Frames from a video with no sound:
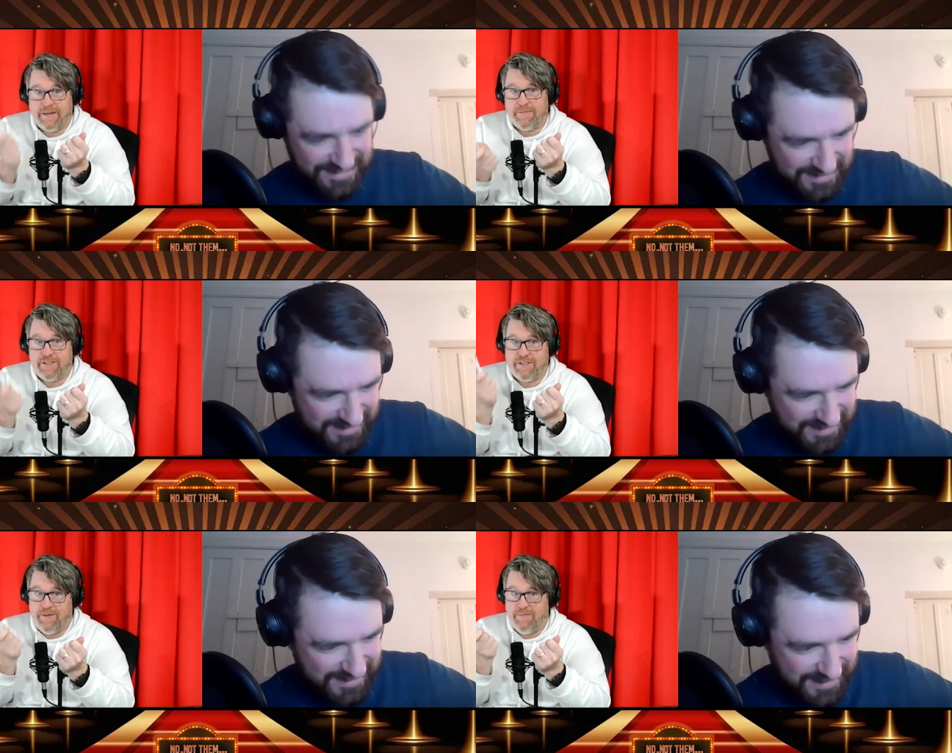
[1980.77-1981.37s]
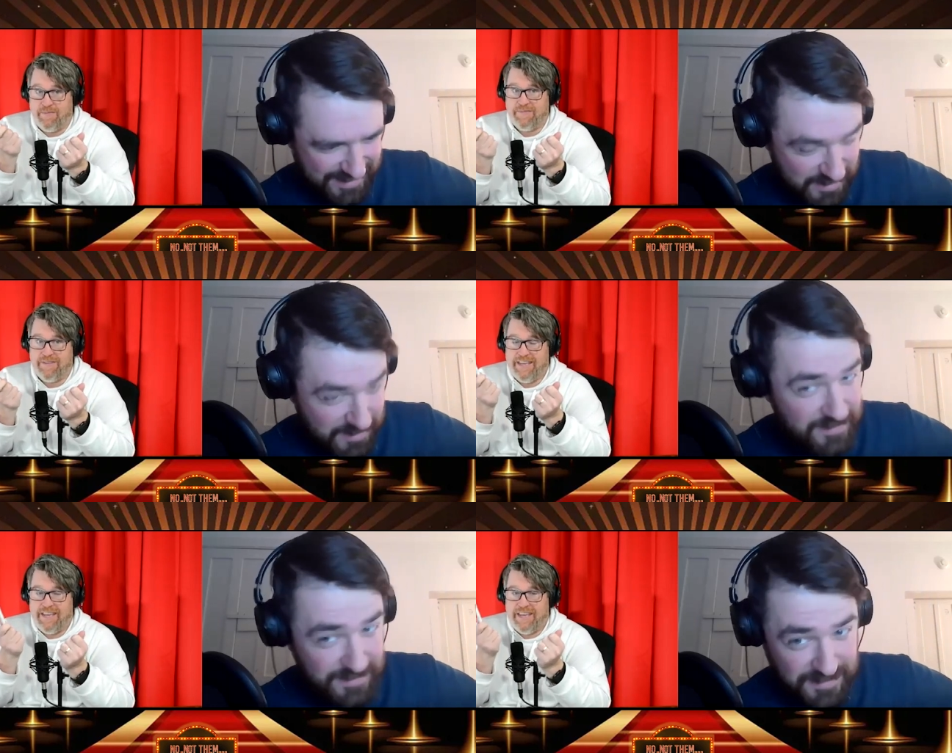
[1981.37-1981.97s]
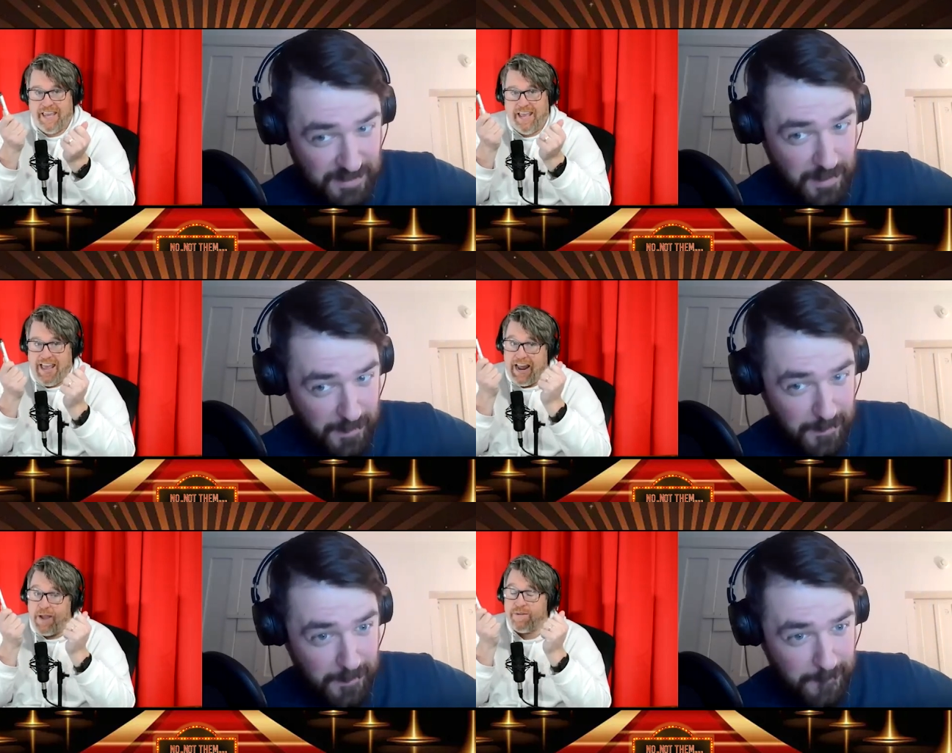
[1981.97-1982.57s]
Speaker 1: Emma Stone,
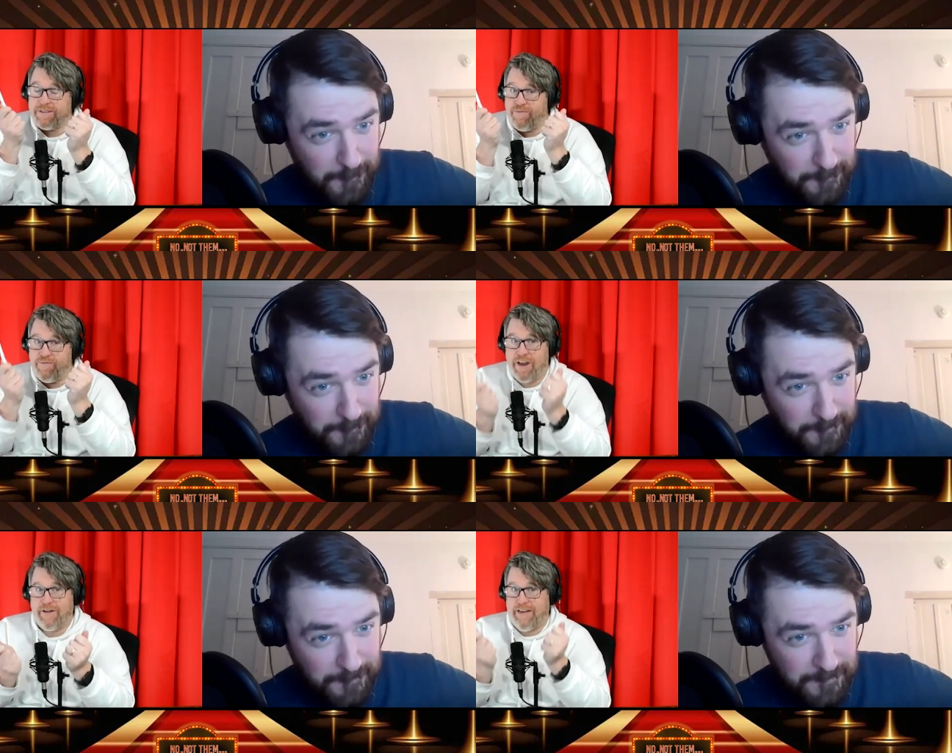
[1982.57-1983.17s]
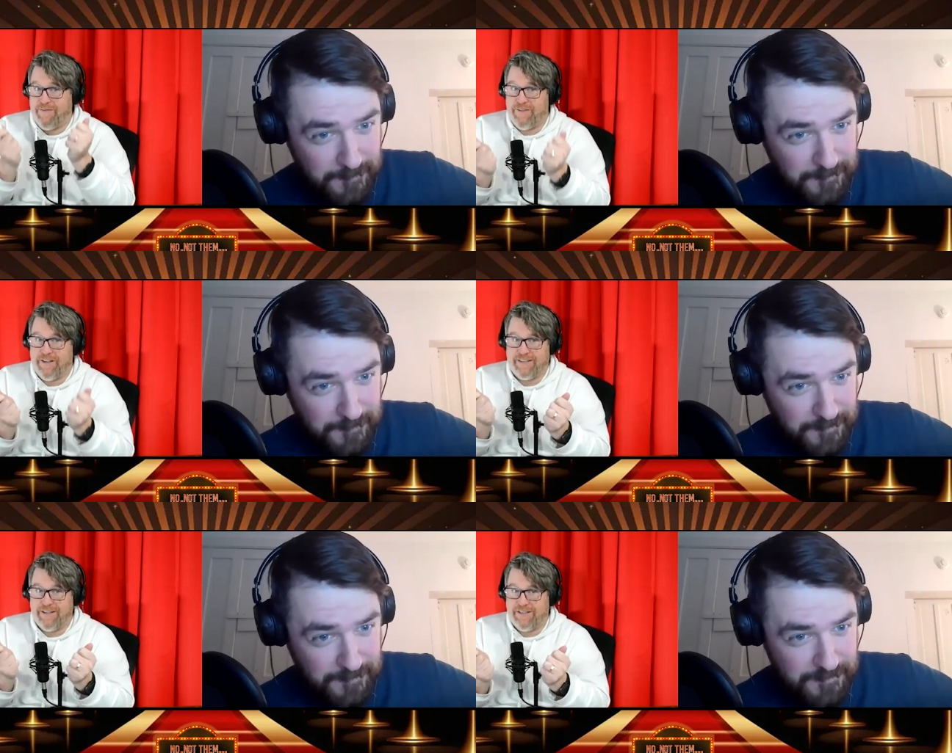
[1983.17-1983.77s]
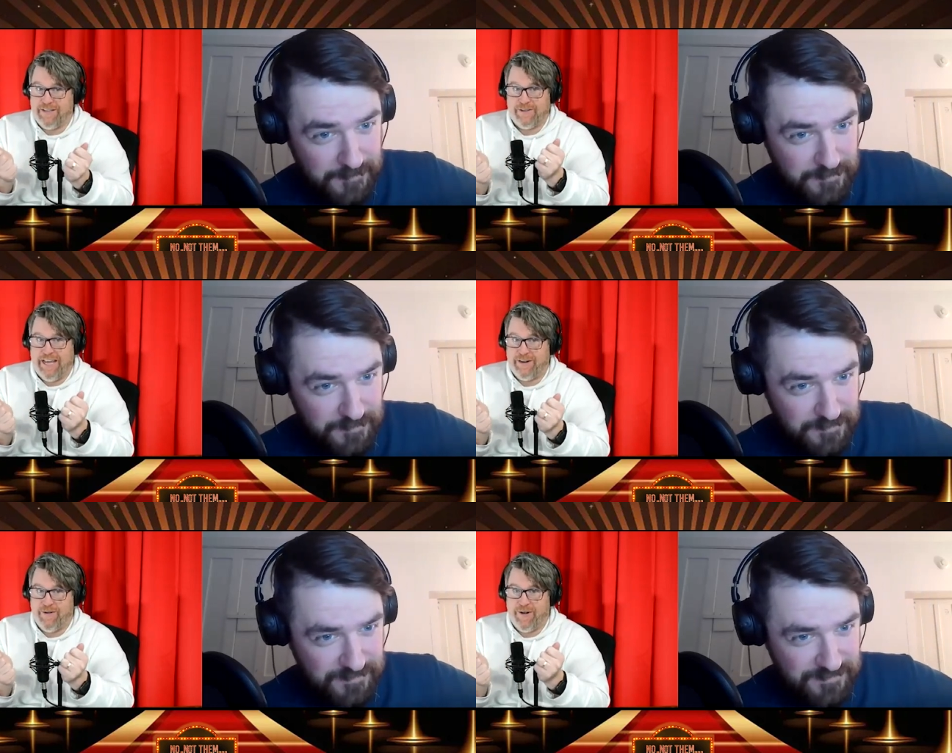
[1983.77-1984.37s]
and I was very conflicted on this
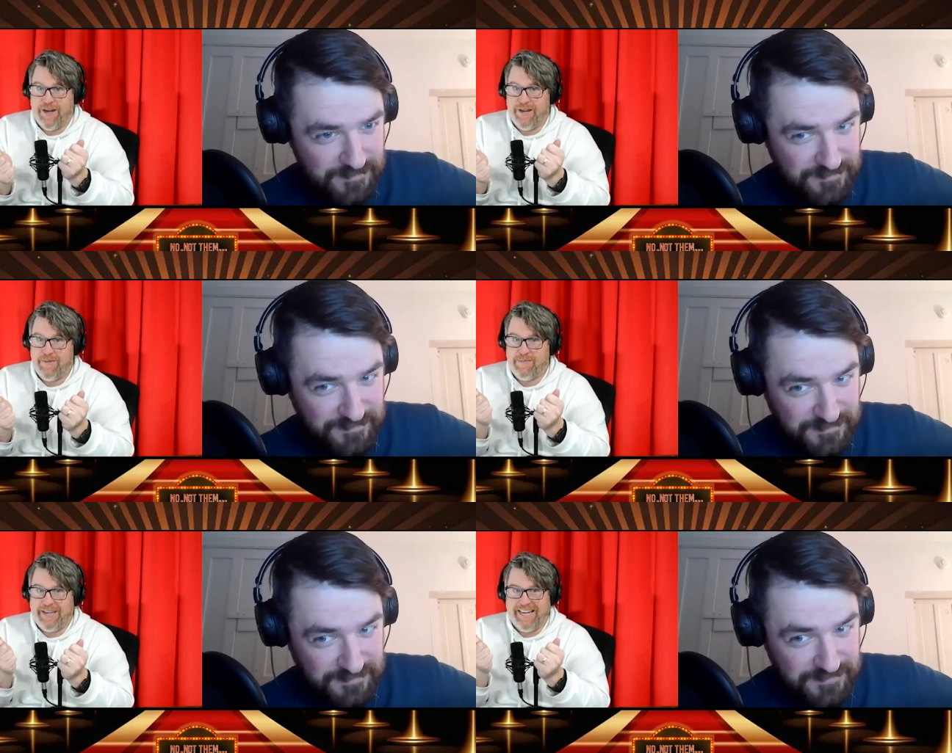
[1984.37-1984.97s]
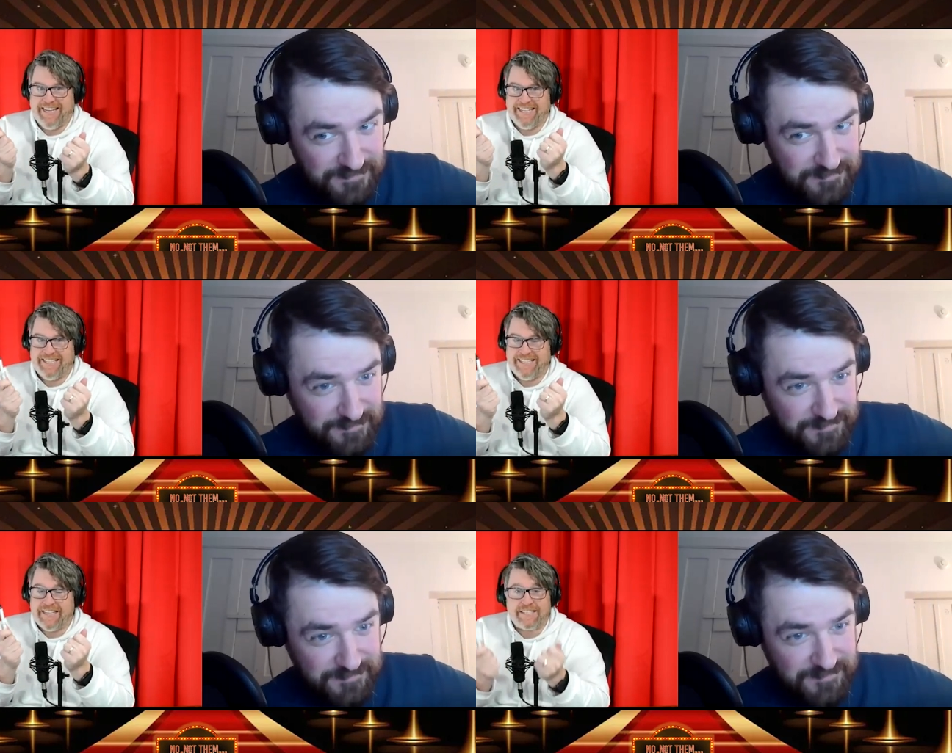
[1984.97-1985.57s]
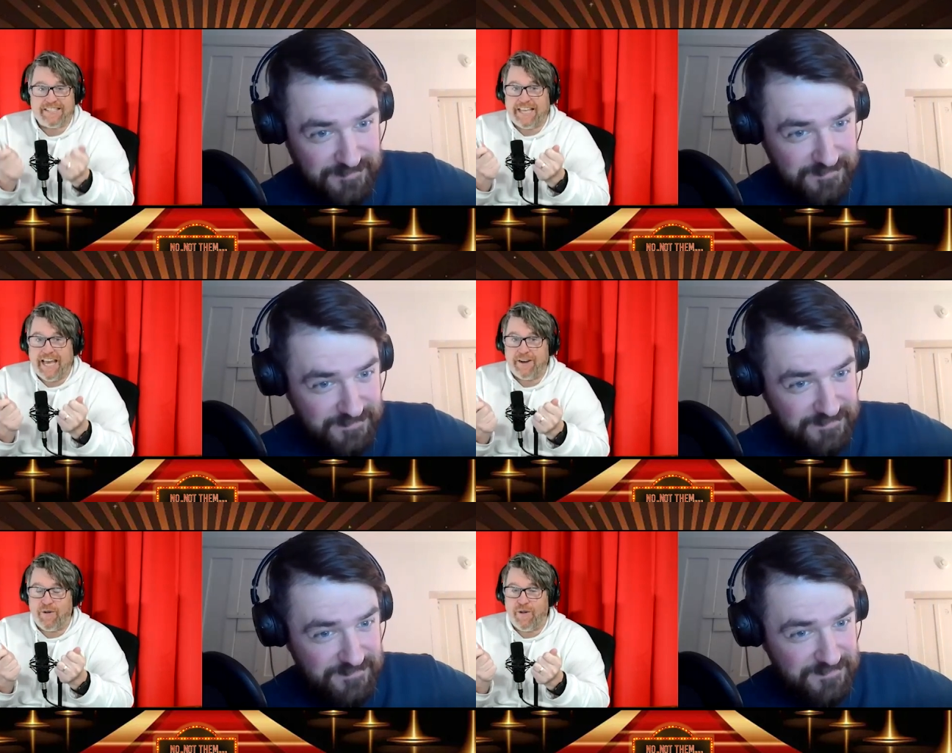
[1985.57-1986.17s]
category because this is the
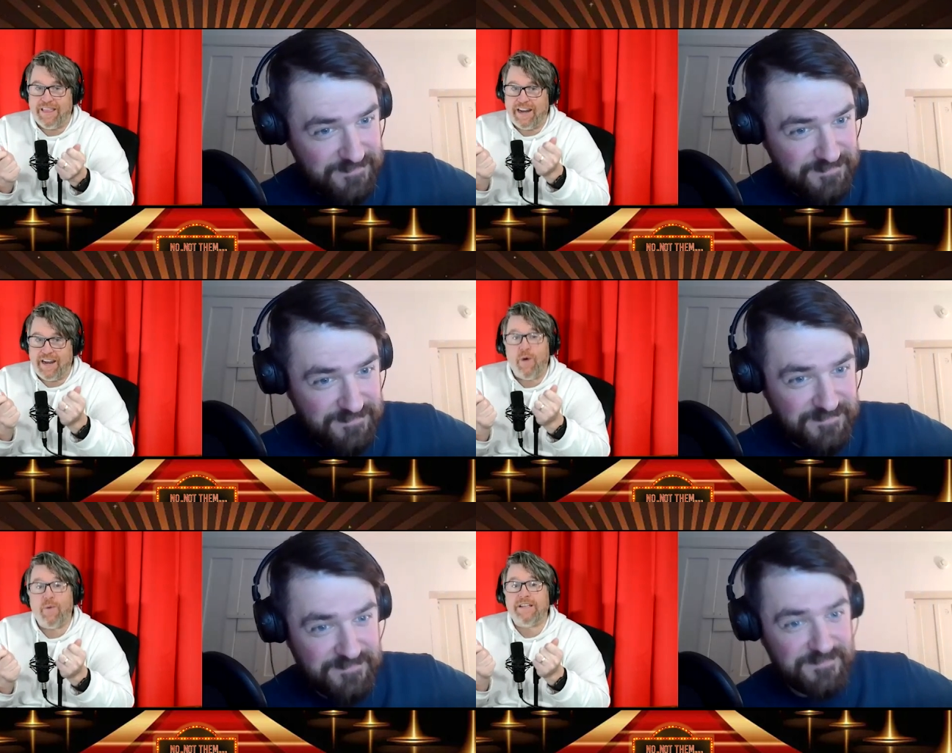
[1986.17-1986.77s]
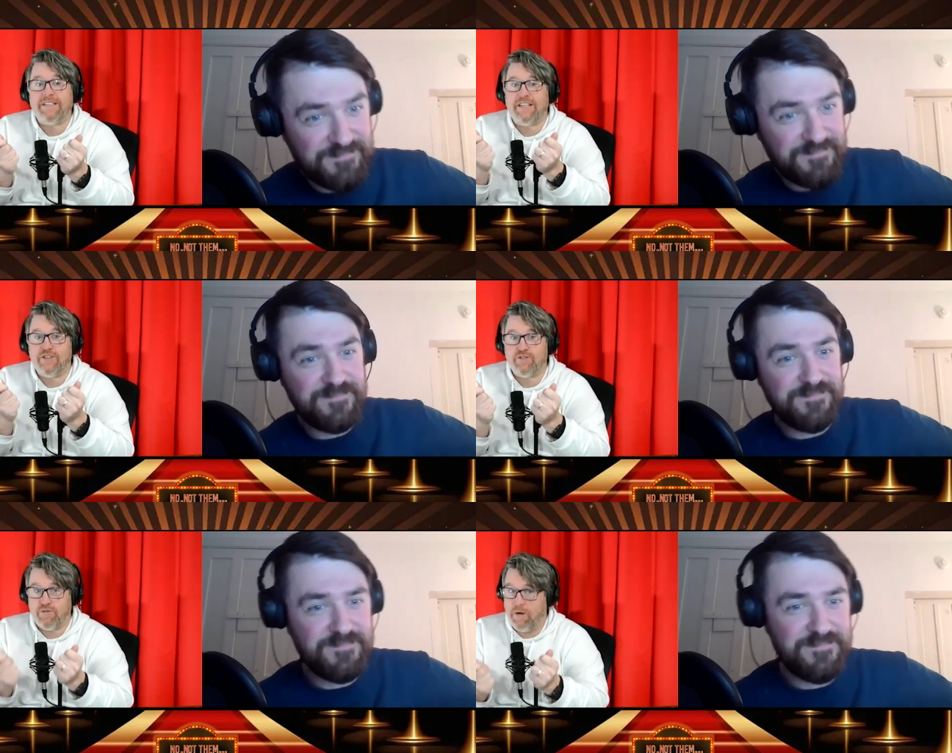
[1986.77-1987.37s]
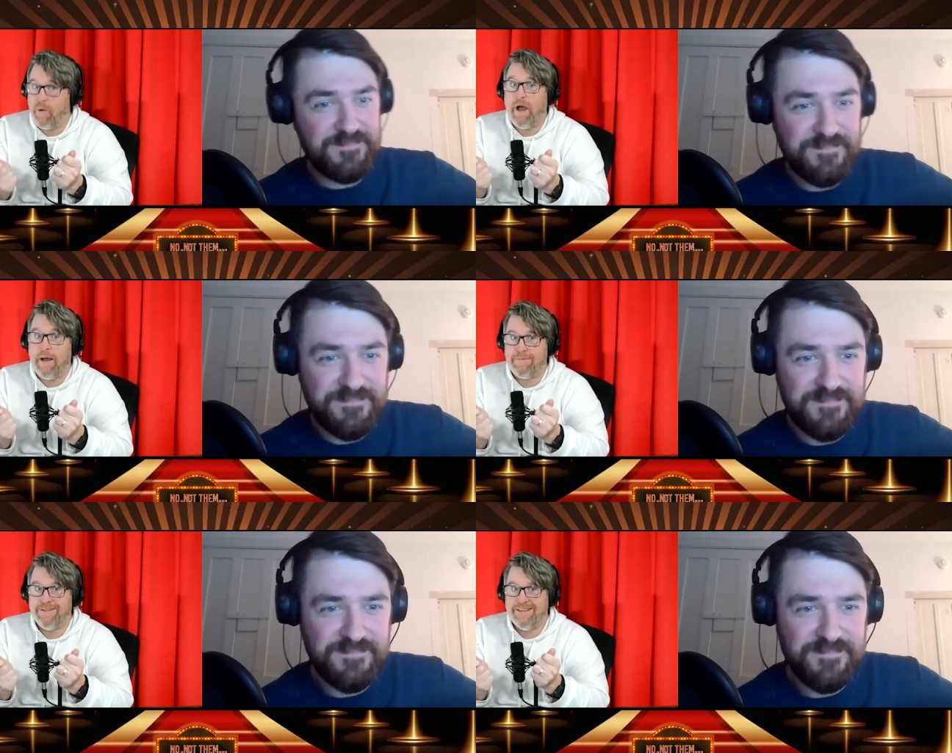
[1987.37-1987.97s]
category that I always screw
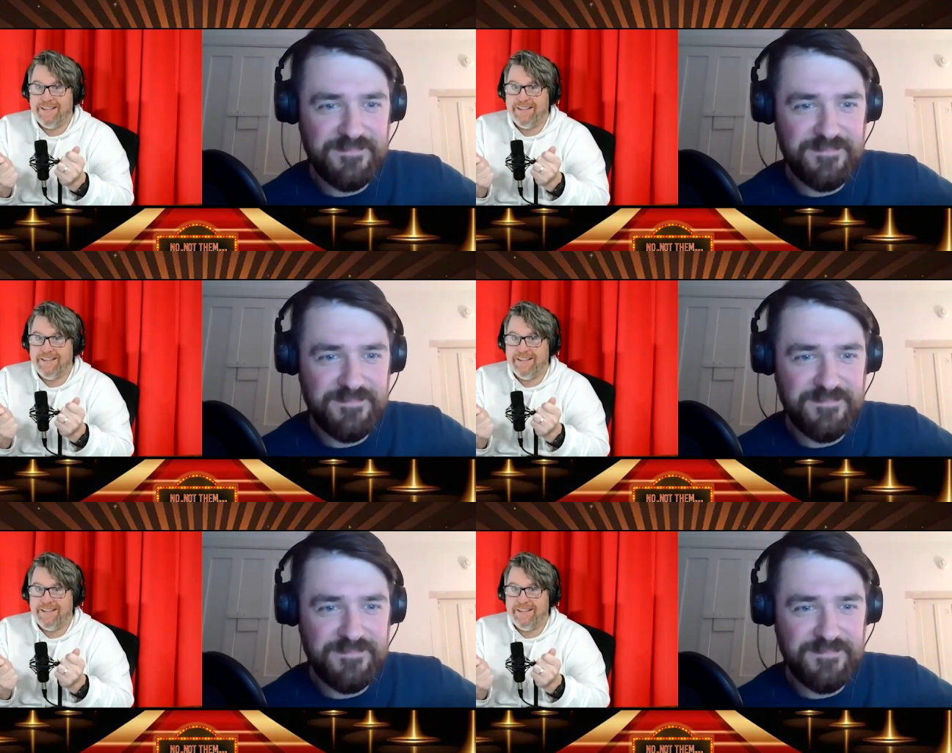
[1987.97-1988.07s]
up,